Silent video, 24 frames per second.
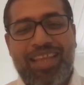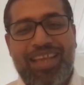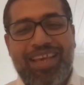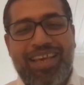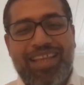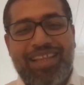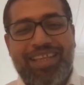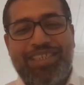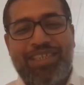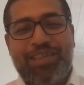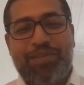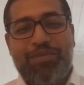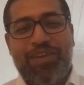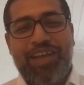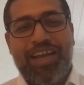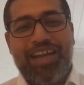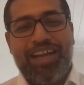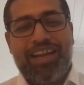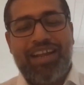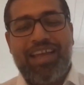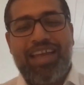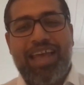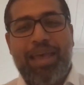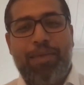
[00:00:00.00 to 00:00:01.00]
This is
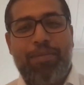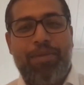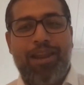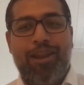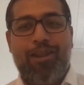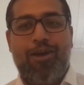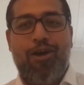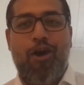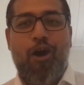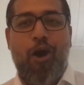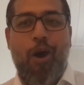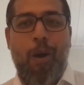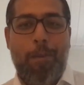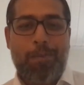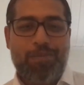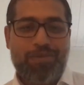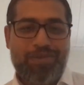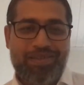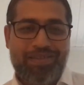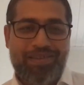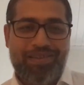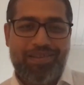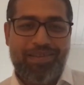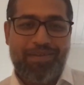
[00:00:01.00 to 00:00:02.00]
where ML
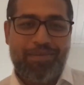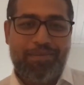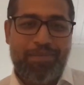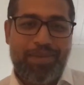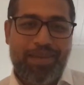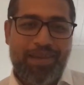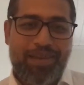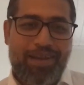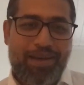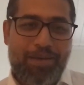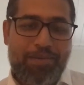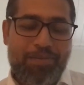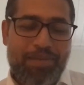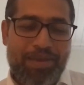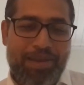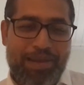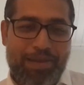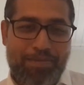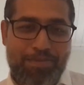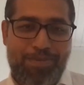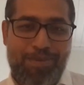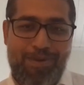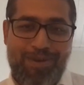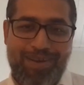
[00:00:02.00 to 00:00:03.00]
ops become
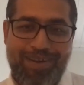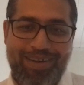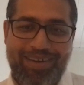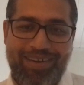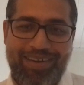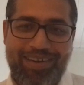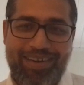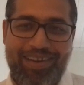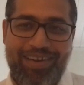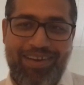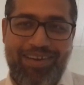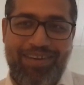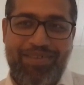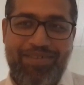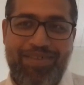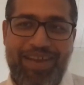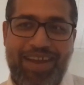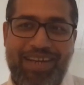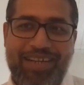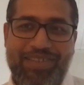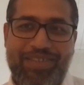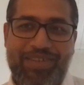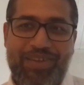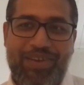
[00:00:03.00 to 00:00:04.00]
important,
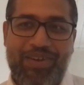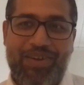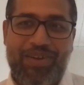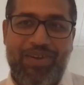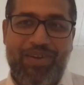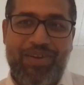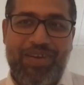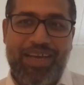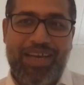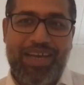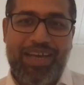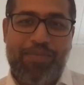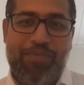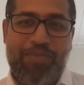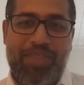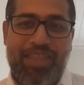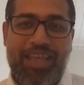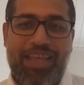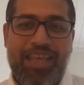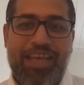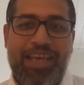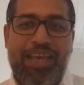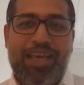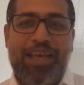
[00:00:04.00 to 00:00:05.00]
right? So
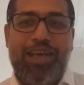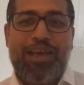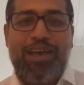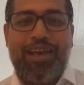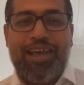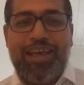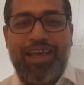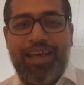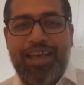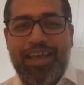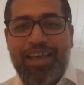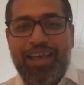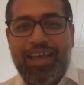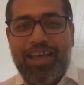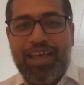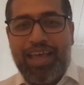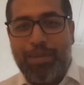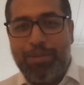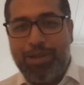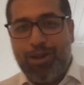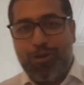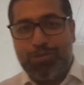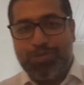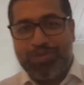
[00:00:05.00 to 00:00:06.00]

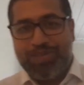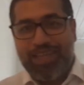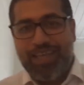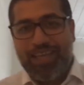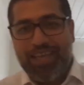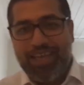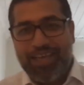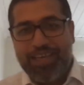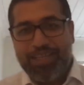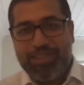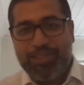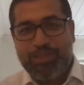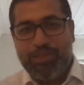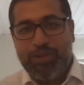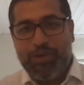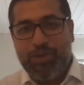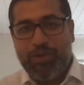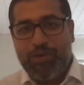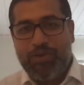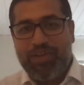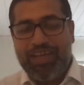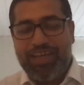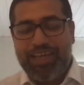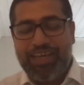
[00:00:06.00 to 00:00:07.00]
ML ops.
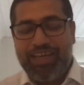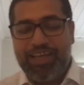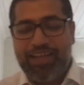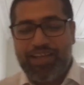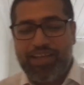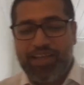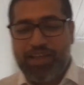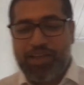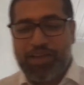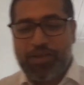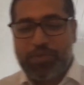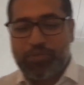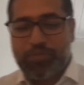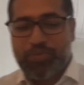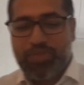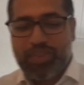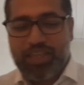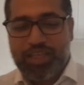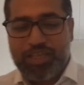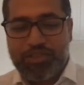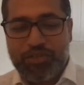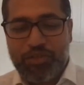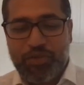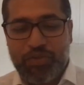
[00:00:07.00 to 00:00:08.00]
So
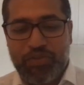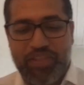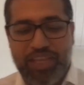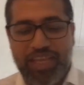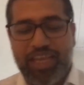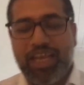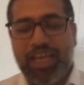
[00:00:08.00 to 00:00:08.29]
think